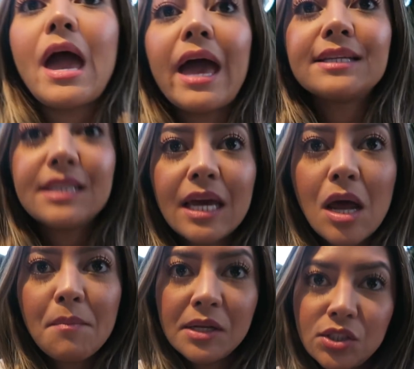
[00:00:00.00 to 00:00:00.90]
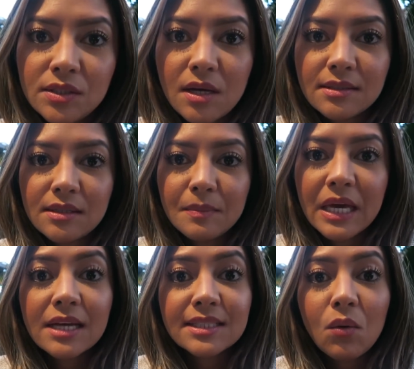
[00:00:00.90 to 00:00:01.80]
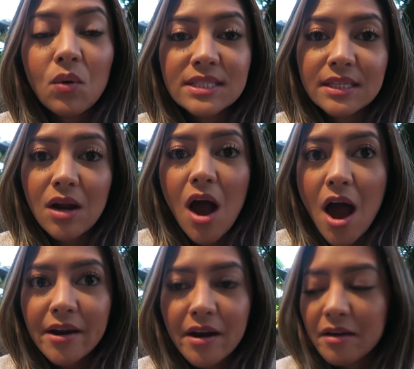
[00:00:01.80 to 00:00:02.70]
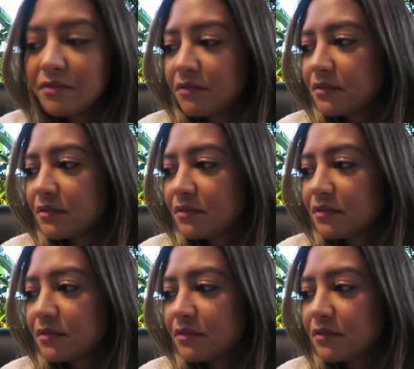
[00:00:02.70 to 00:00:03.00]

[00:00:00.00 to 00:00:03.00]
I had to get a bunch of salsa because it wasn't hot enough.